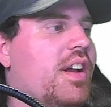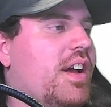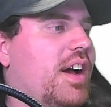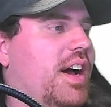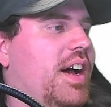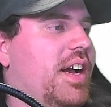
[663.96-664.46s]

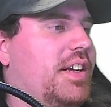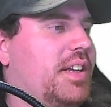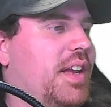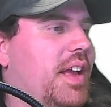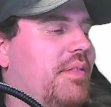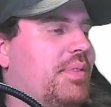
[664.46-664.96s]
And
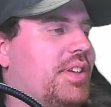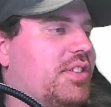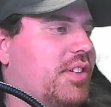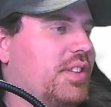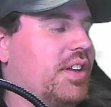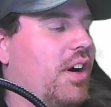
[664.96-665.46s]
because
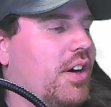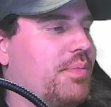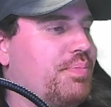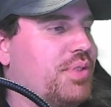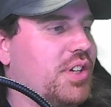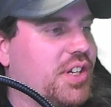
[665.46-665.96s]
the art
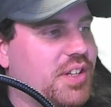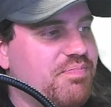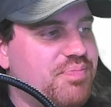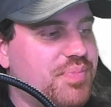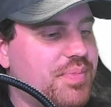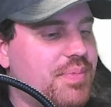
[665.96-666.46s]
book,
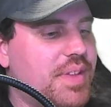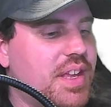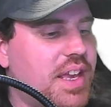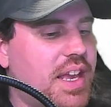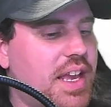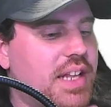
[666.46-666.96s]

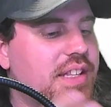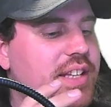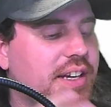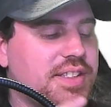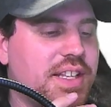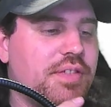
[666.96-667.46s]
it
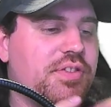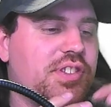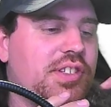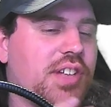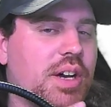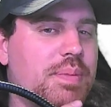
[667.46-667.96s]
does give
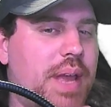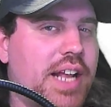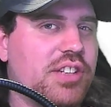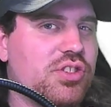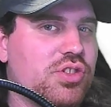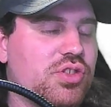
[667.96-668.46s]
some
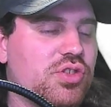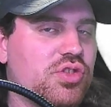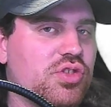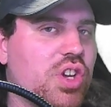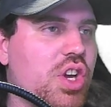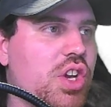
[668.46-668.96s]
answers
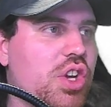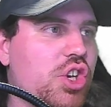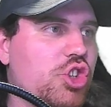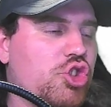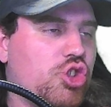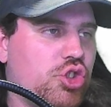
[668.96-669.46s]

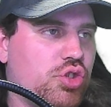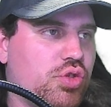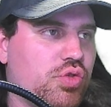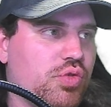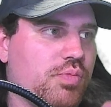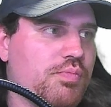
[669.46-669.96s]

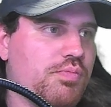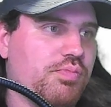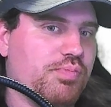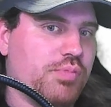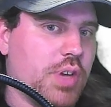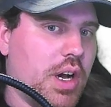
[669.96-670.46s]
to
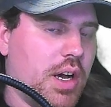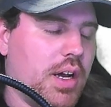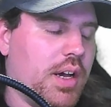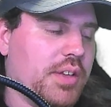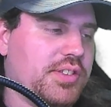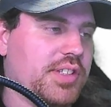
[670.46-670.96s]

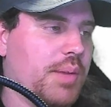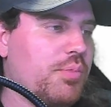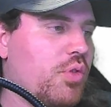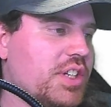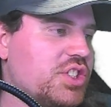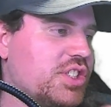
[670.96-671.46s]
some
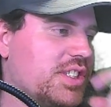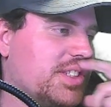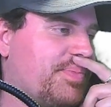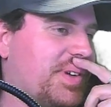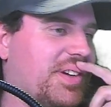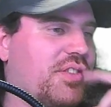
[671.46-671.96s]
questions,
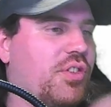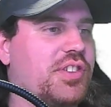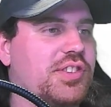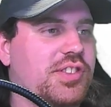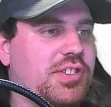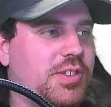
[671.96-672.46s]
but of
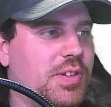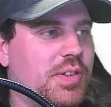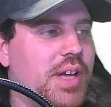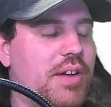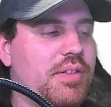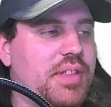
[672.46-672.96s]
course,
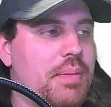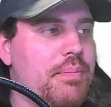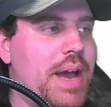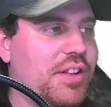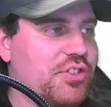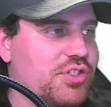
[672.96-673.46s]
like with the
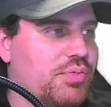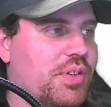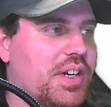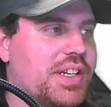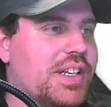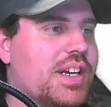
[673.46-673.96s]
Malos
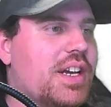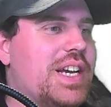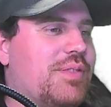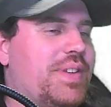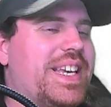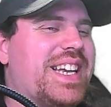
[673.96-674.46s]
one,
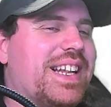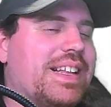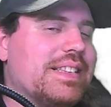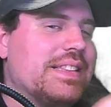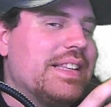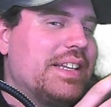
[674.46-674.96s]
we get
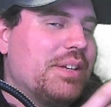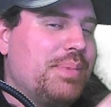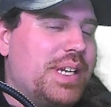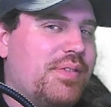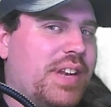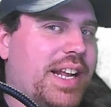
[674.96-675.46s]
a little bit
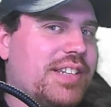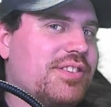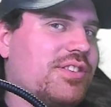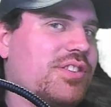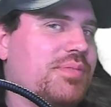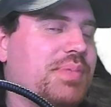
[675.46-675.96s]
of an
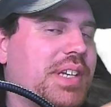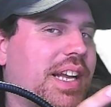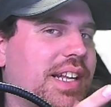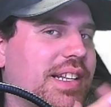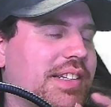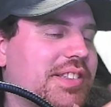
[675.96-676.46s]
answer, but
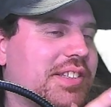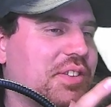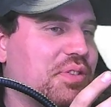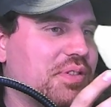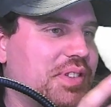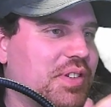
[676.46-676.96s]
yet
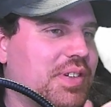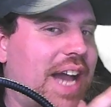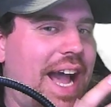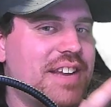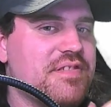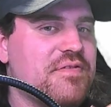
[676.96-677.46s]
still,
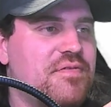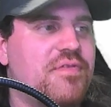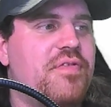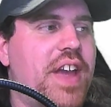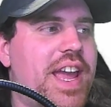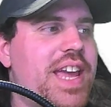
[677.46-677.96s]
kind of
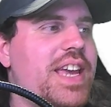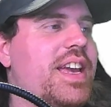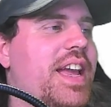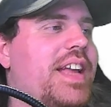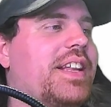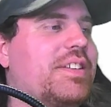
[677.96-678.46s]
vague,
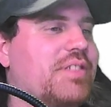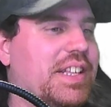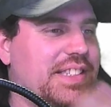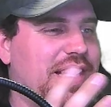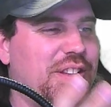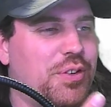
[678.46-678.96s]
and that's
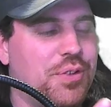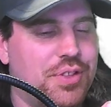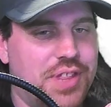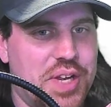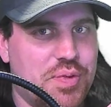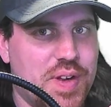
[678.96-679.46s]
kind of the whole
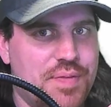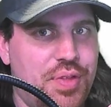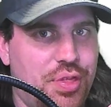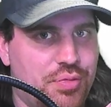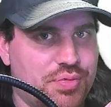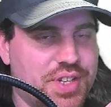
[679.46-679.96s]
thing with
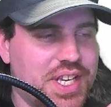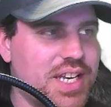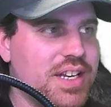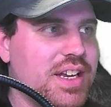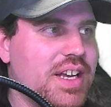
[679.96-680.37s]
3.